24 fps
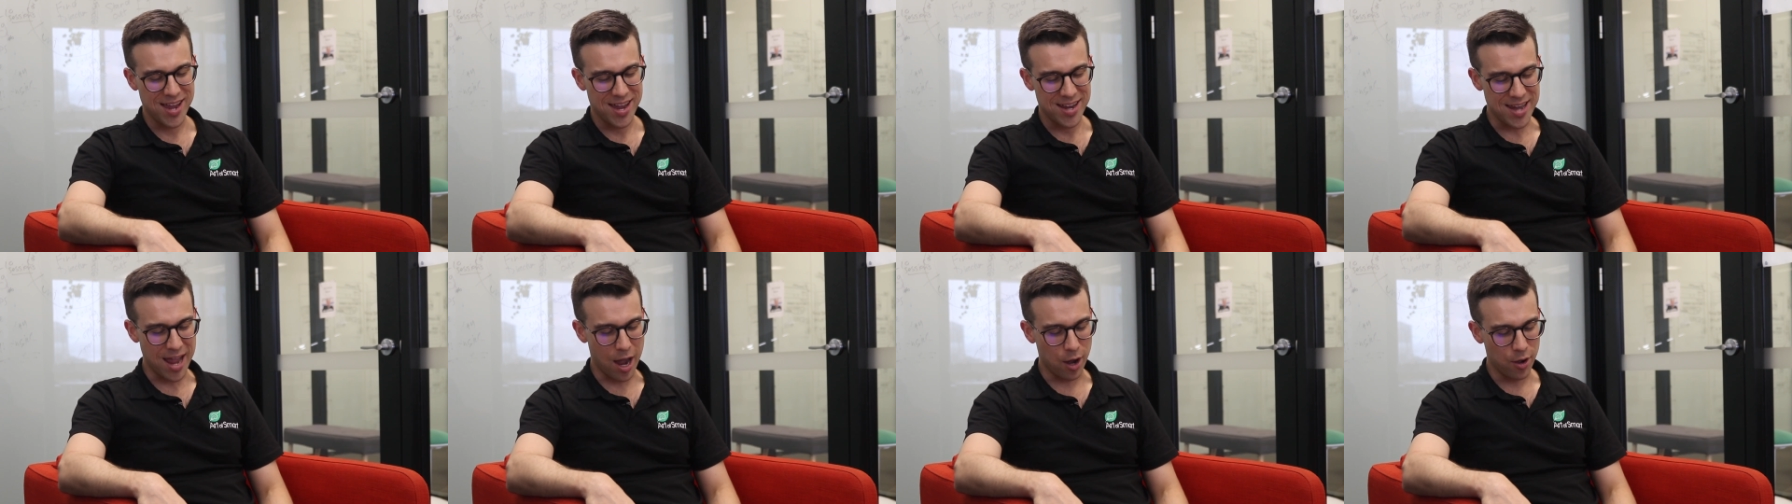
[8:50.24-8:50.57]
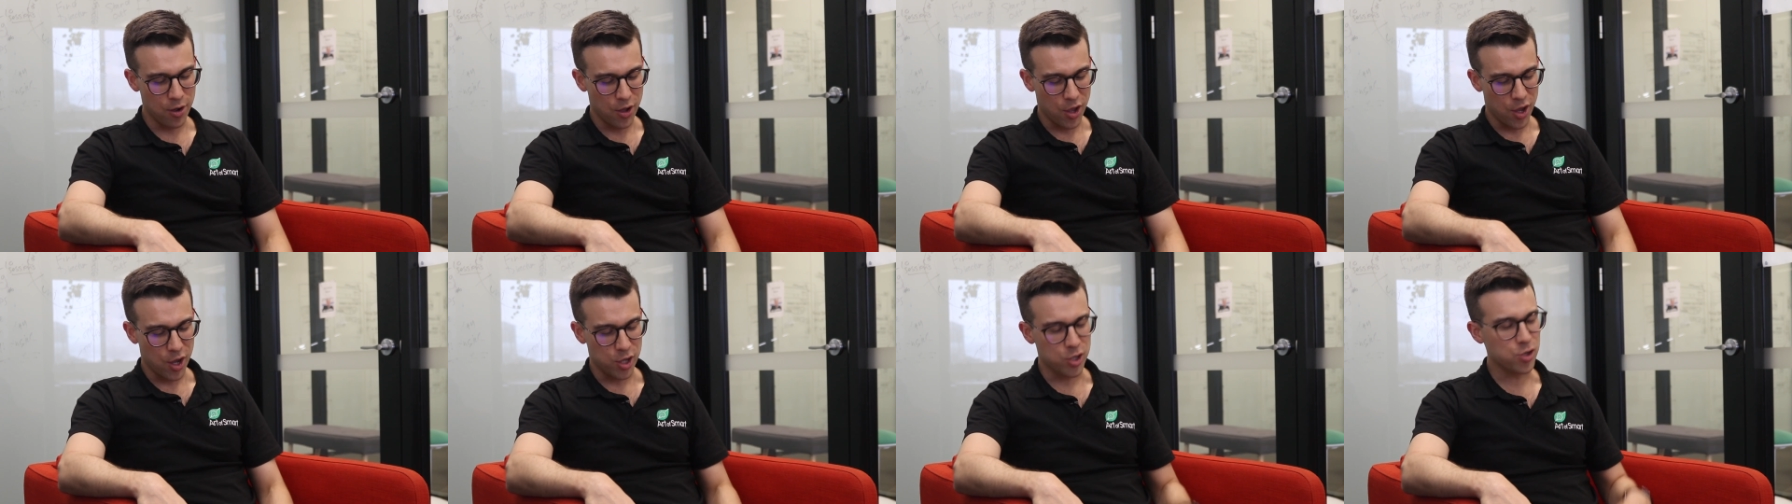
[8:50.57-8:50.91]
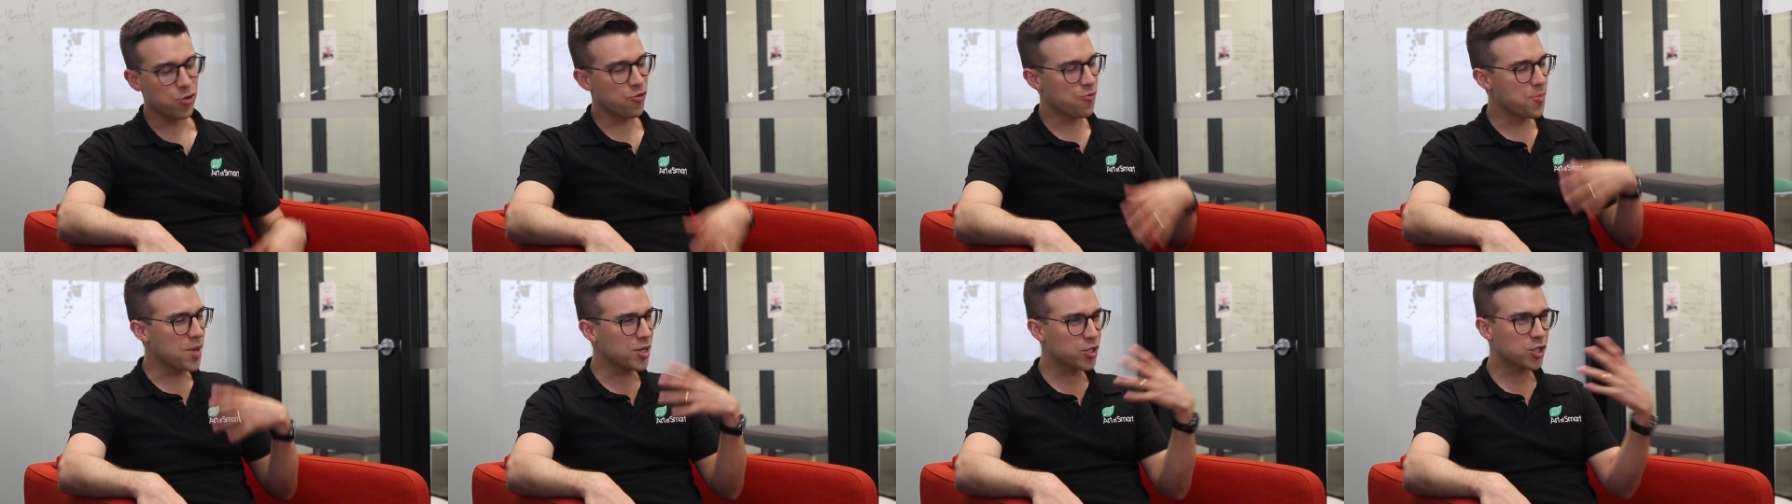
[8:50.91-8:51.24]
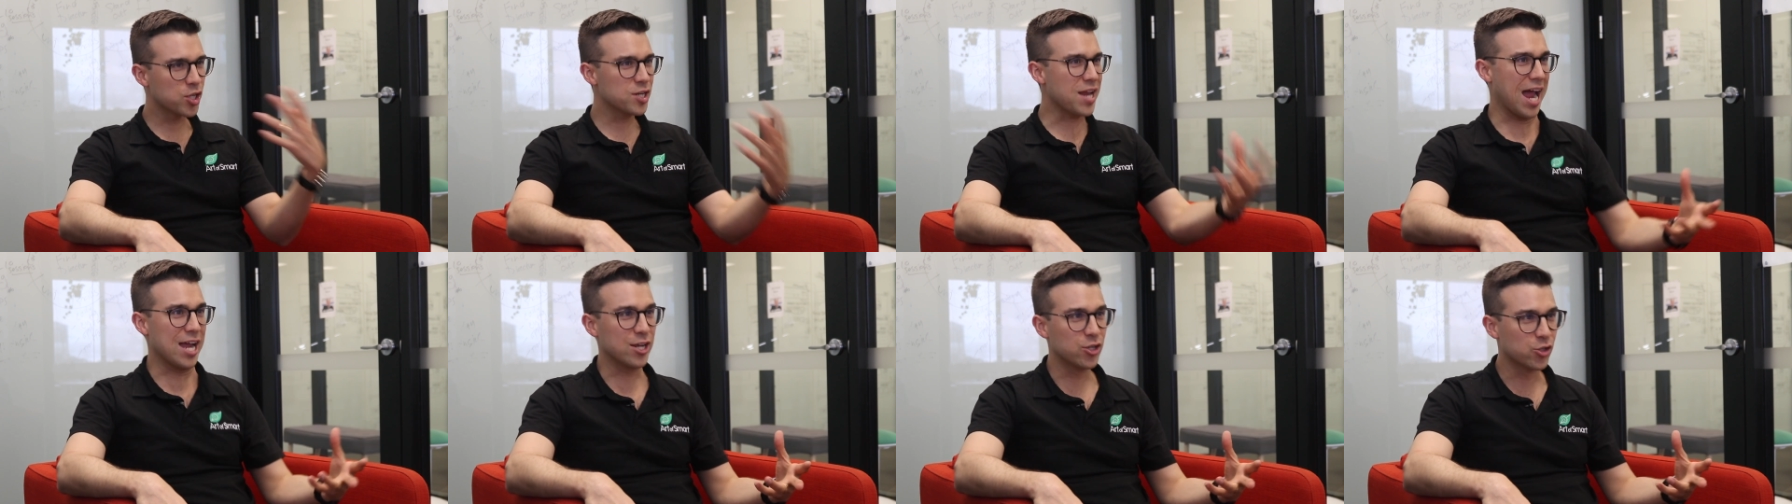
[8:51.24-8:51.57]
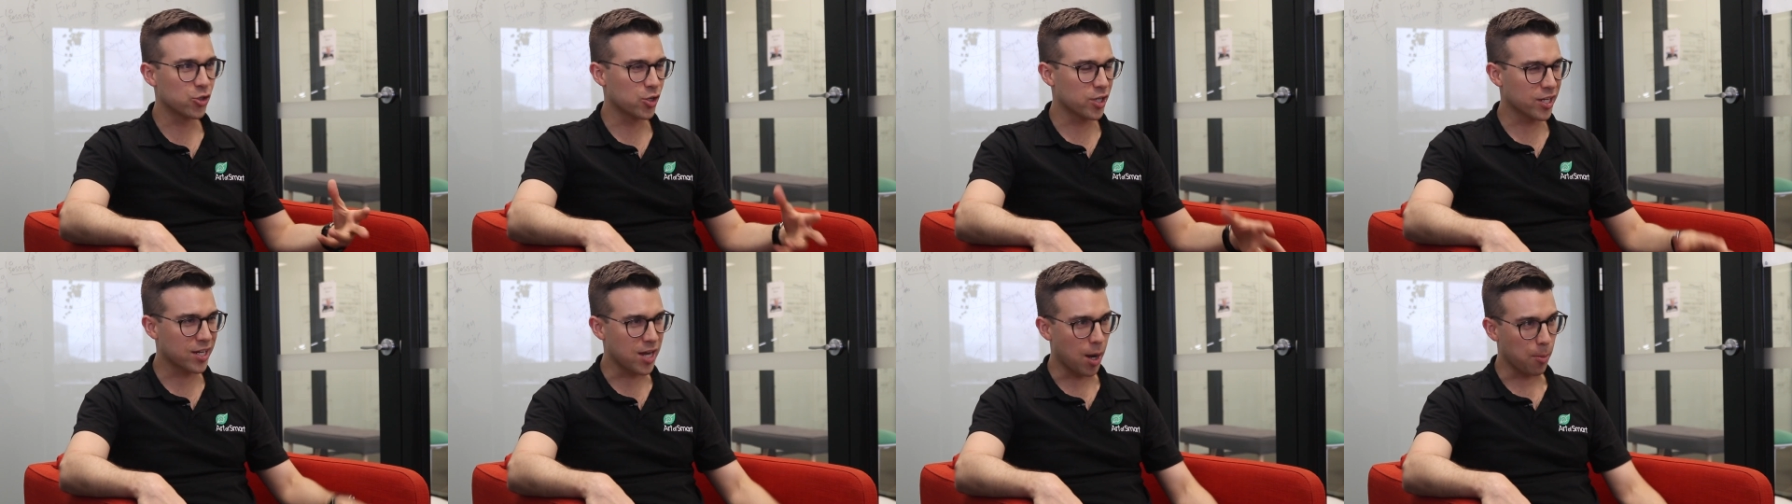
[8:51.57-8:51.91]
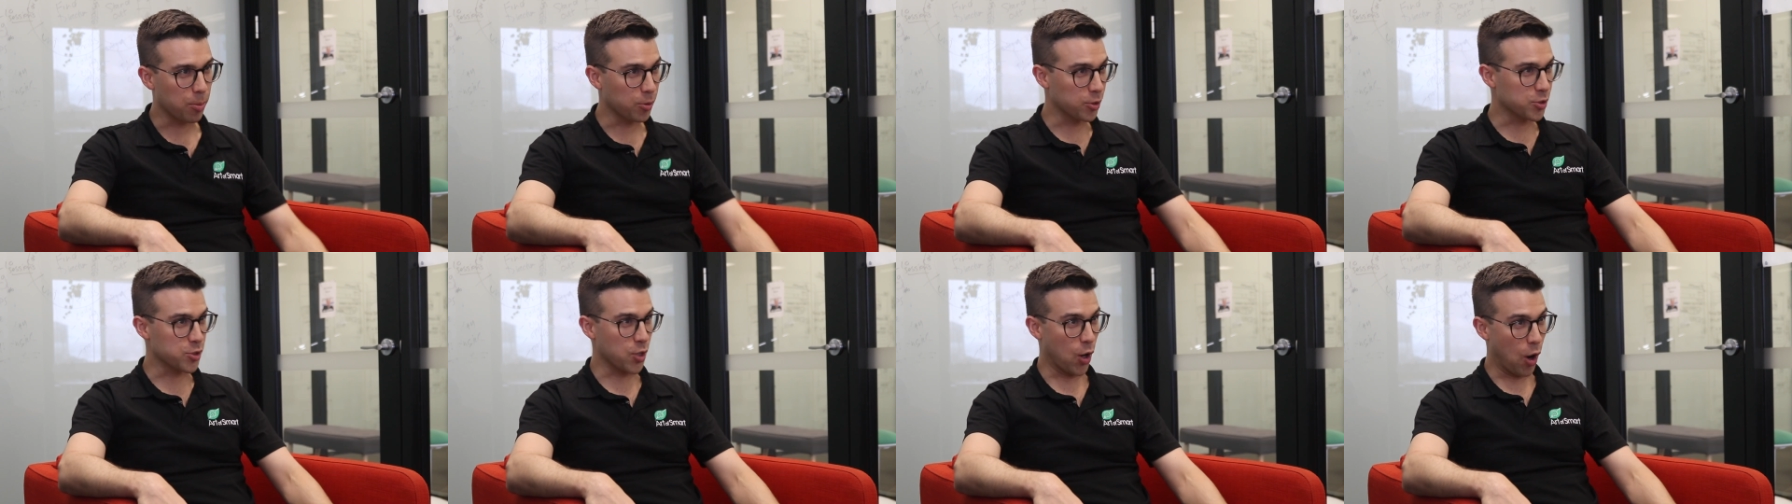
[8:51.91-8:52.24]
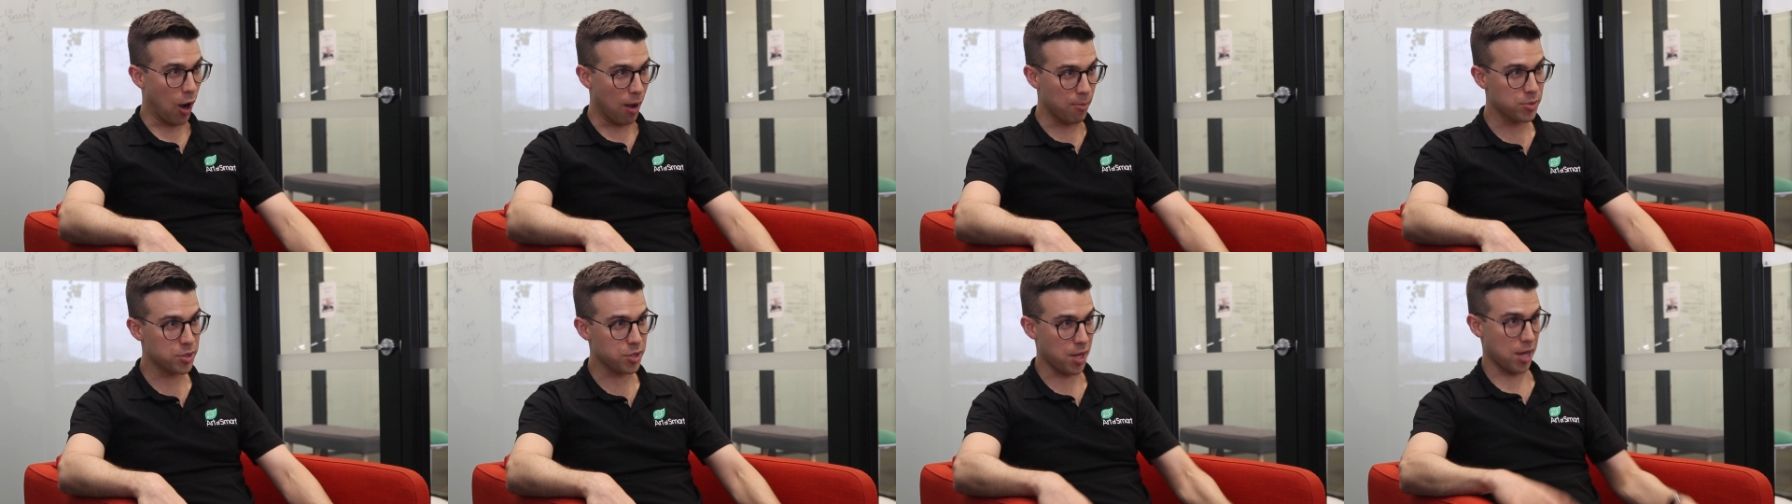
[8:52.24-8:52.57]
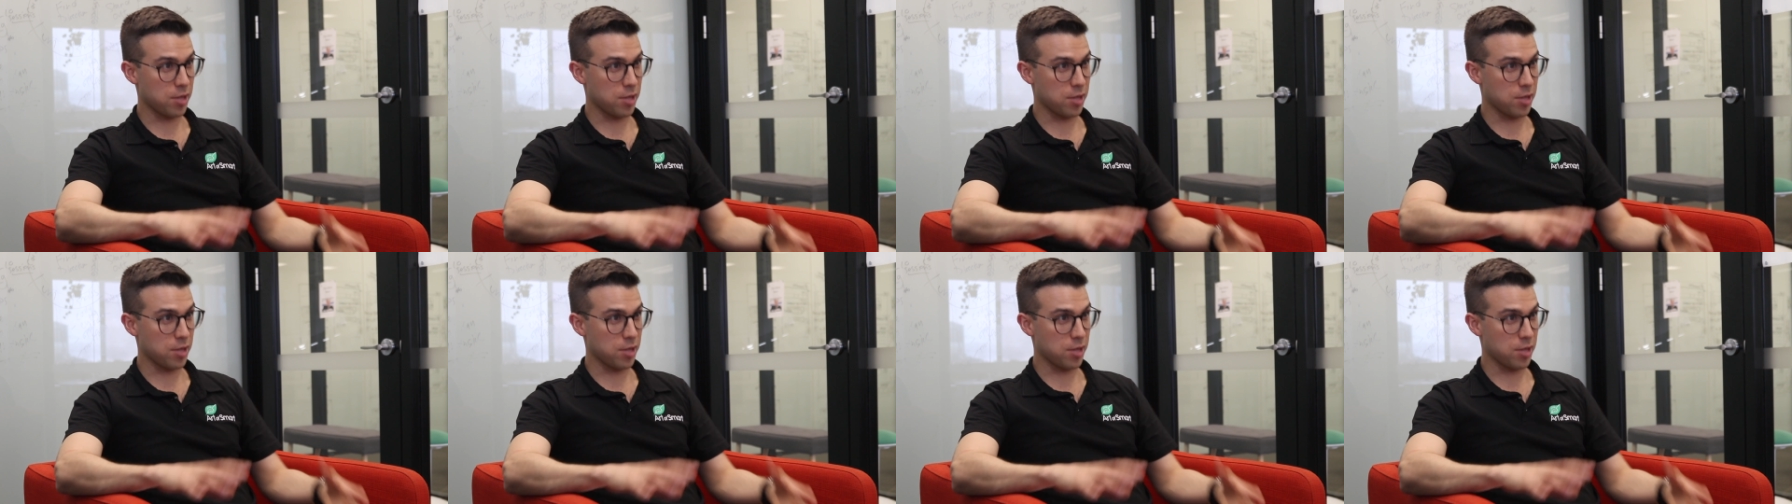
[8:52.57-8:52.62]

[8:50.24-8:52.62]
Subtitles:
Now, you've mentioned Adrian a couple of times.